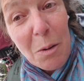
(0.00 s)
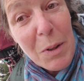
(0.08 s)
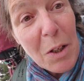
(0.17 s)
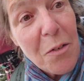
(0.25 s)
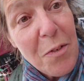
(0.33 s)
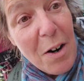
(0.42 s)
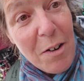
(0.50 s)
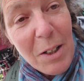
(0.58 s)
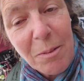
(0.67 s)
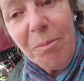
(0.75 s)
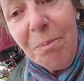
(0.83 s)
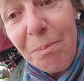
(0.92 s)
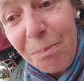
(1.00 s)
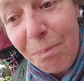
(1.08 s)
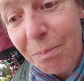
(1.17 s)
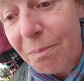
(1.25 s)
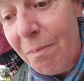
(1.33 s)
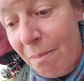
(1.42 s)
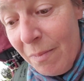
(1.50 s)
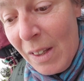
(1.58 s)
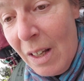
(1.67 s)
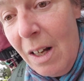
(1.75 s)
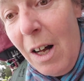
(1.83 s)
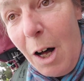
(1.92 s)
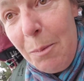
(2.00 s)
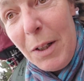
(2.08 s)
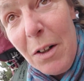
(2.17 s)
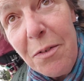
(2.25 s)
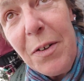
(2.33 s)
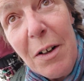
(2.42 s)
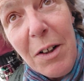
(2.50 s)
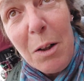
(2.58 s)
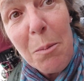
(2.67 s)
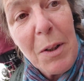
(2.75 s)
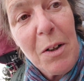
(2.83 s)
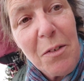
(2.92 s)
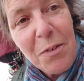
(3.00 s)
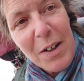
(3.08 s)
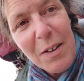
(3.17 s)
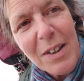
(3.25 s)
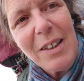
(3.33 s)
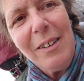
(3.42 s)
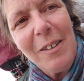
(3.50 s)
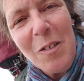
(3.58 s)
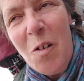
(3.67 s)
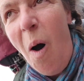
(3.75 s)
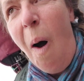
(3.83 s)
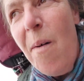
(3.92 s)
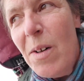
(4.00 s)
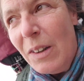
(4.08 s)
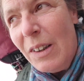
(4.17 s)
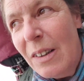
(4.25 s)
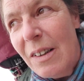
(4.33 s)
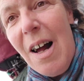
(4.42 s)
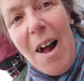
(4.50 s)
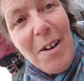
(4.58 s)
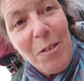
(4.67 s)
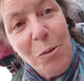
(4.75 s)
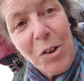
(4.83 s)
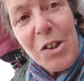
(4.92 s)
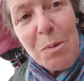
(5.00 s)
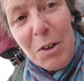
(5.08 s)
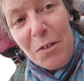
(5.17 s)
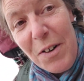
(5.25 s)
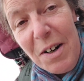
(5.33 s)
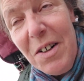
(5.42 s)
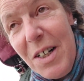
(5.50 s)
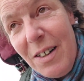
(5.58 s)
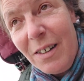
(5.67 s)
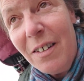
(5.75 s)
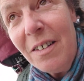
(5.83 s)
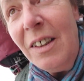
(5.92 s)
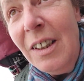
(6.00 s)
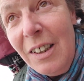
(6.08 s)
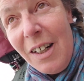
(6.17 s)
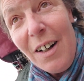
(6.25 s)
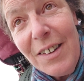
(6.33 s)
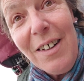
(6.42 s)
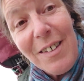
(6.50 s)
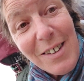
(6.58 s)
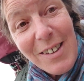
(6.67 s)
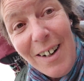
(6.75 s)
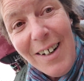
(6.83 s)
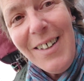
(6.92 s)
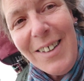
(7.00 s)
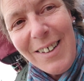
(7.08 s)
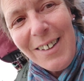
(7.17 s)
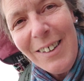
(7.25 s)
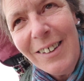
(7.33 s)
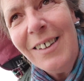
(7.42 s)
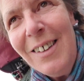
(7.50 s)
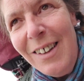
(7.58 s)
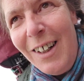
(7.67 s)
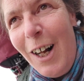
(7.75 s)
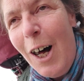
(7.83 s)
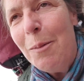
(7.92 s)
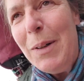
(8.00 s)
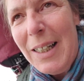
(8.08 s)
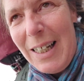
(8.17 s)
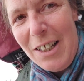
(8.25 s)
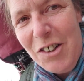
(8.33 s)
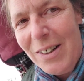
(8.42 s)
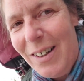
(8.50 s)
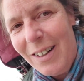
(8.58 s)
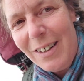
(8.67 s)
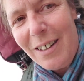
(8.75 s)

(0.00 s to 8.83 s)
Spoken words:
I'll be on a ferry. I'll be on a ferry. And once I'm on a ferry, on the other side, I'll be in Asia.